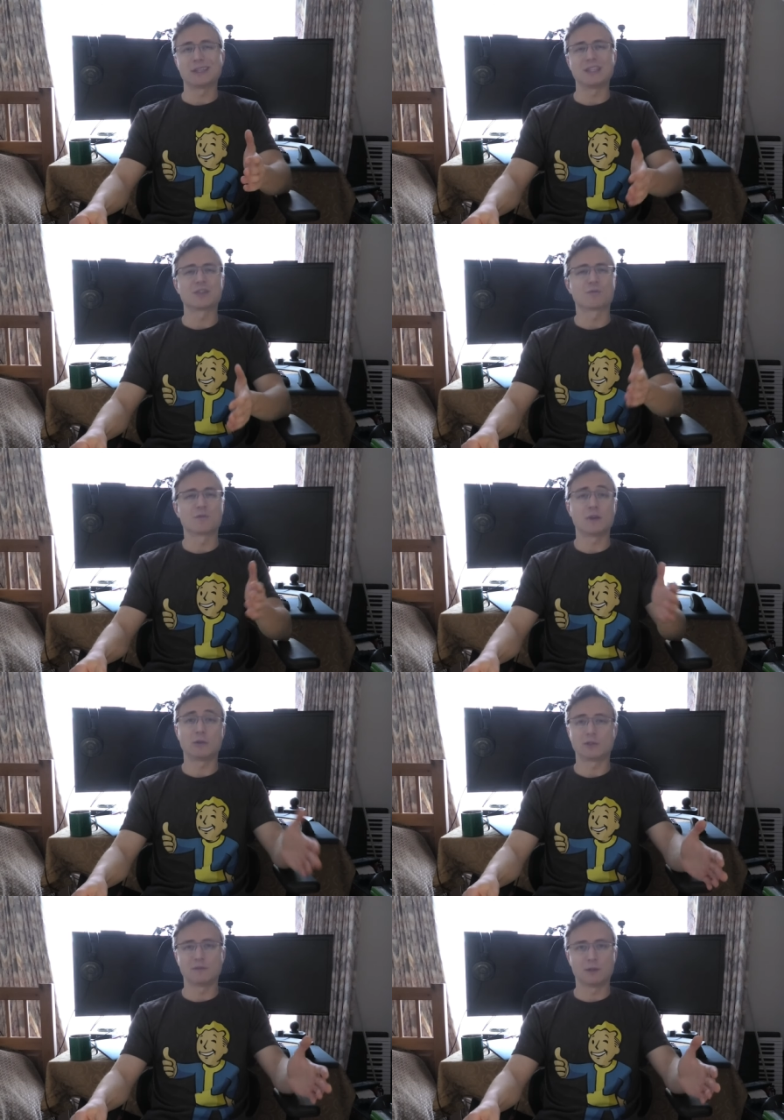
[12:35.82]
least
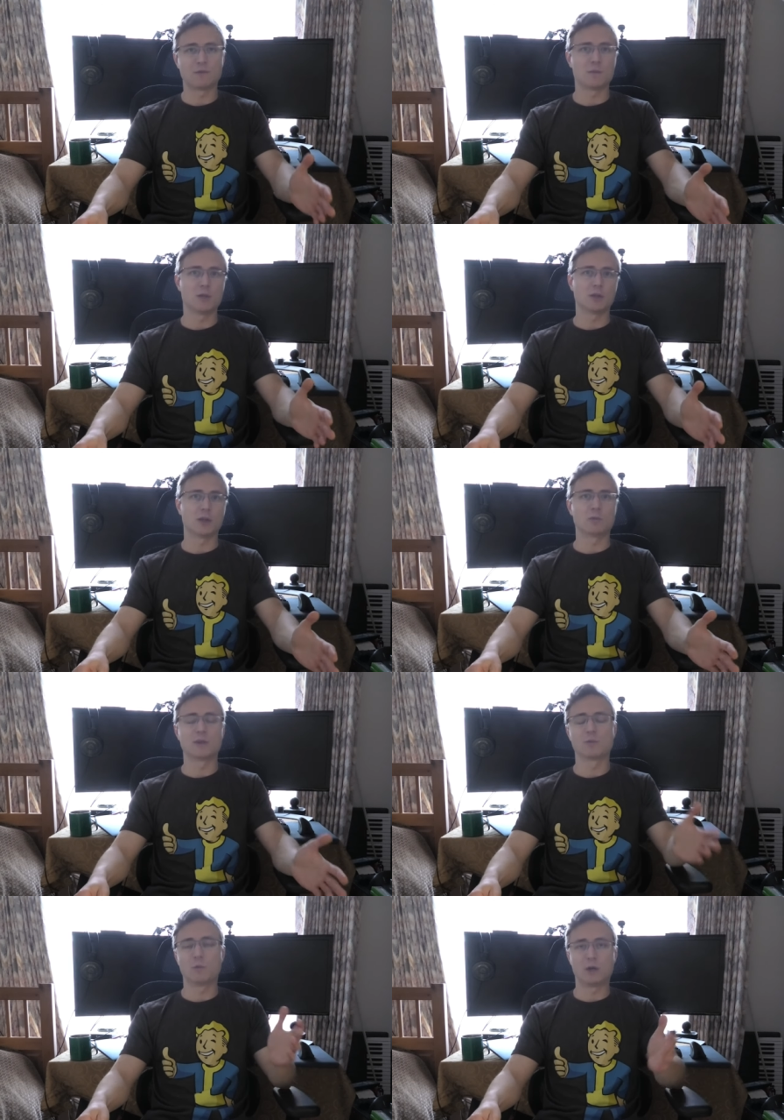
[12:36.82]
relatively familiar
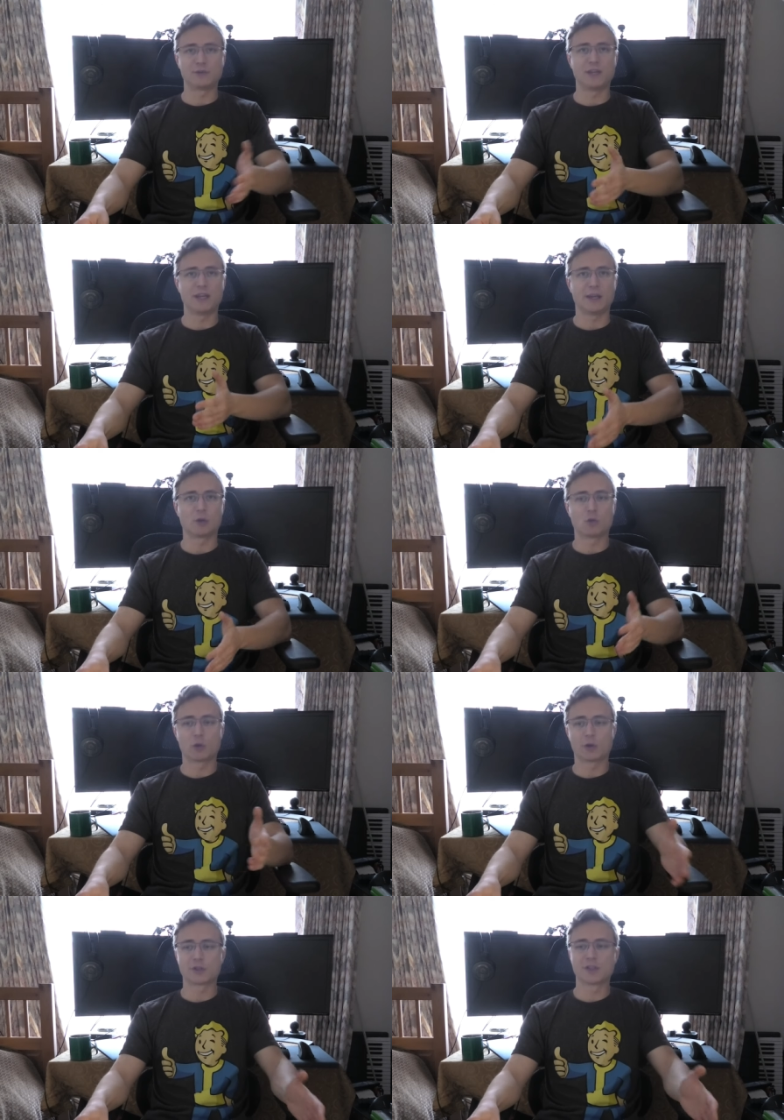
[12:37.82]
with while taking
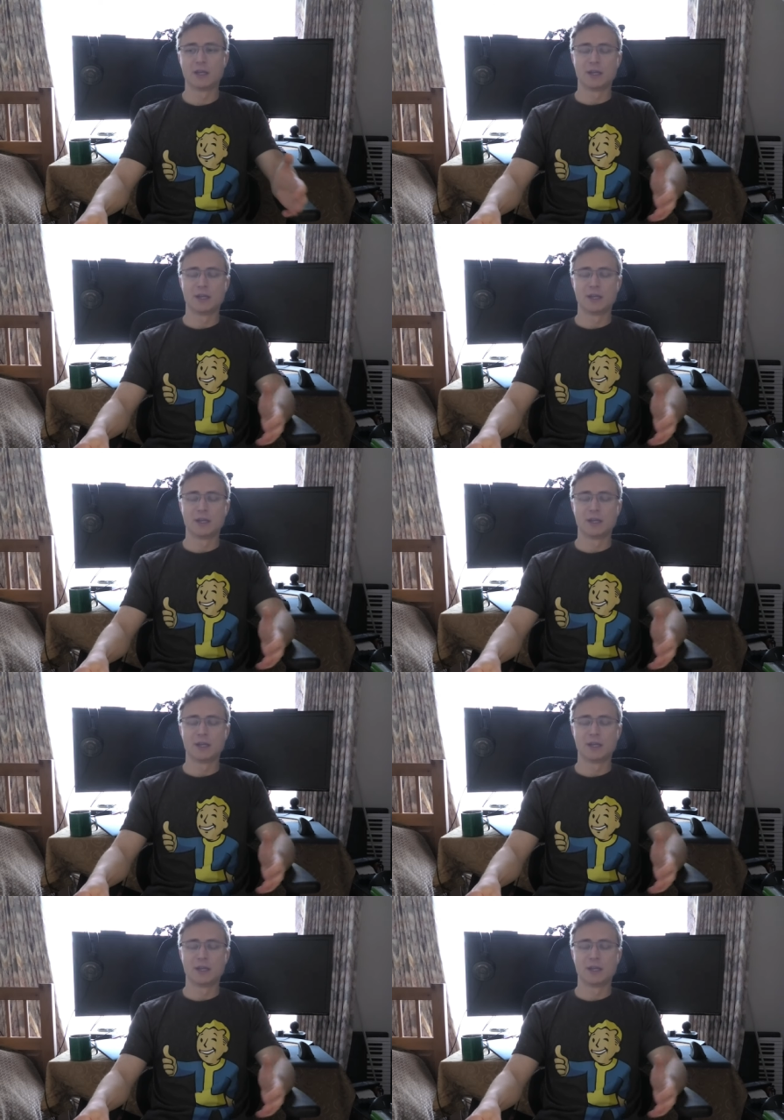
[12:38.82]
corners,